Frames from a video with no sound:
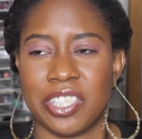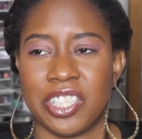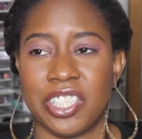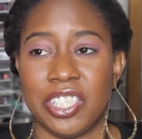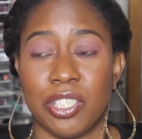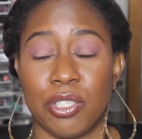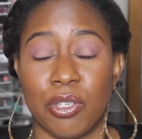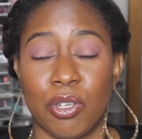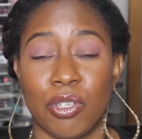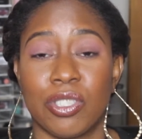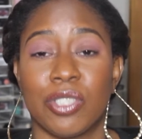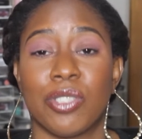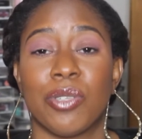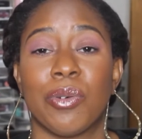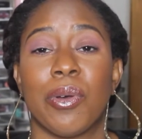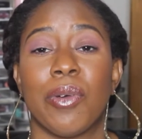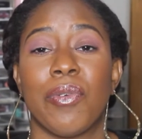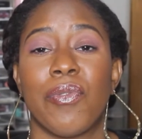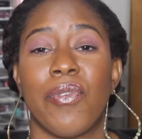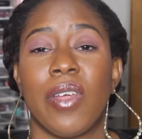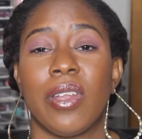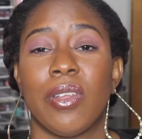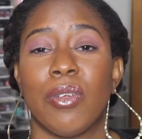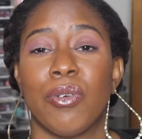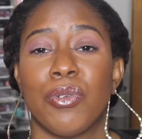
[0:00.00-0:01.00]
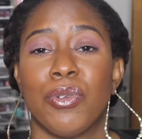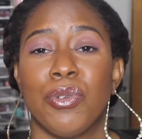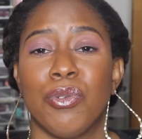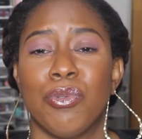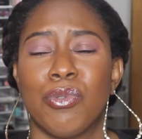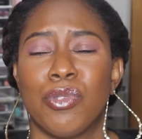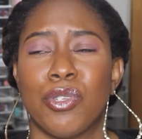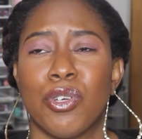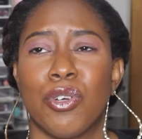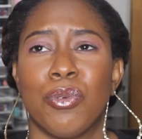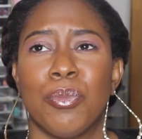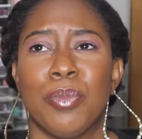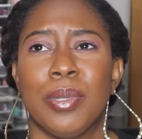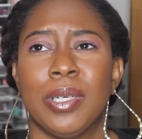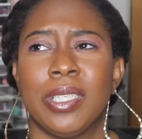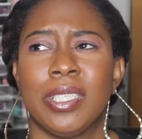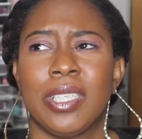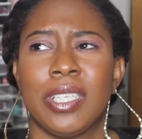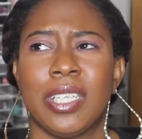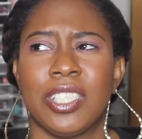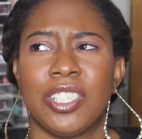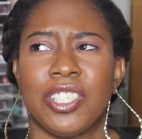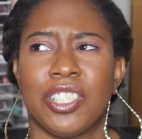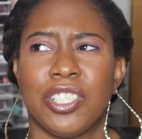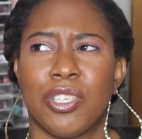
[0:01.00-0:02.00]
She's also a fellow YouTuber
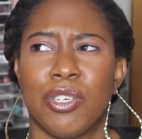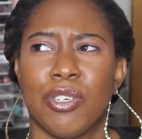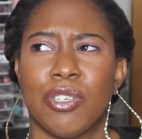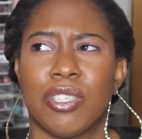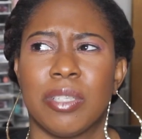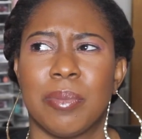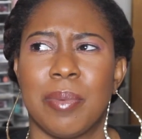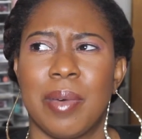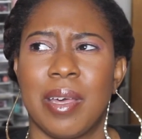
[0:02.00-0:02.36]
that she goes